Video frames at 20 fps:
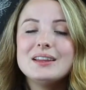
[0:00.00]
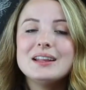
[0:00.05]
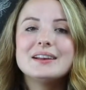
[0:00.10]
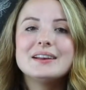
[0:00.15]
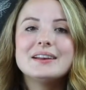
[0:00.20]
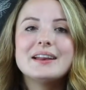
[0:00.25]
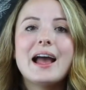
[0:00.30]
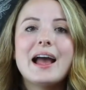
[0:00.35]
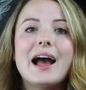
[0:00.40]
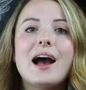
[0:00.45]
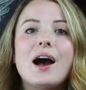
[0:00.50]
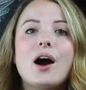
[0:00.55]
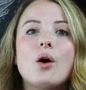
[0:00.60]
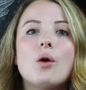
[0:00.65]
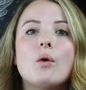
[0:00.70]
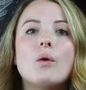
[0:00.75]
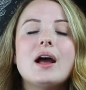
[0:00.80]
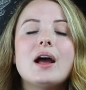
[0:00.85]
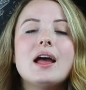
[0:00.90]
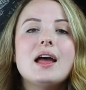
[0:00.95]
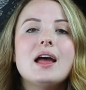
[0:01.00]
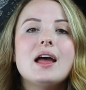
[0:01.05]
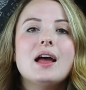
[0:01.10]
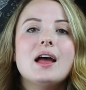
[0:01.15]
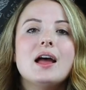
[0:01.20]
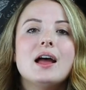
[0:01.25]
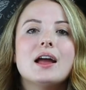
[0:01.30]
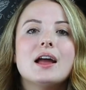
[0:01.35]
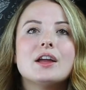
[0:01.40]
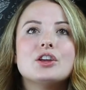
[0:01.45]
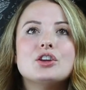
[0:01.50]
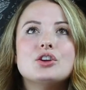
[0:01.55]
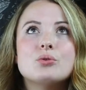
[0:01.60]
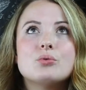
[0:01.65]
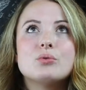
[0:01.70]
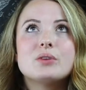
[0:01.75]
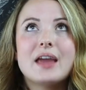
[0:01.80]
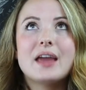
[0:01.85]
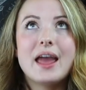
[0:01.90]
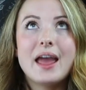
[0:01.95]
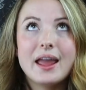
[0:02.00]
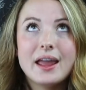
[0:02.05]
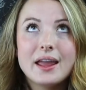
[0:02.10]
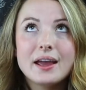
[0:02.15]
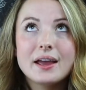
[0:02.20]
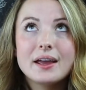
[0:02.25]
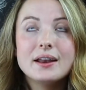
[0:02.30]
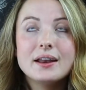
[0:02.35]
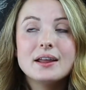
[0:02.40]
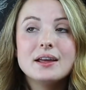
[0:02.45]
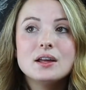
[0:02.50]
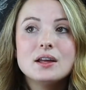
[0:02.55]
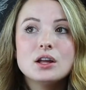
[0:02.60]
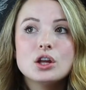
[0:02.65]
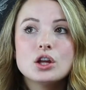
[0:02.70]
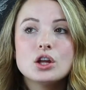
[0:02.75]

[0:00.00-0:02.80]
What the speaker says: Now you can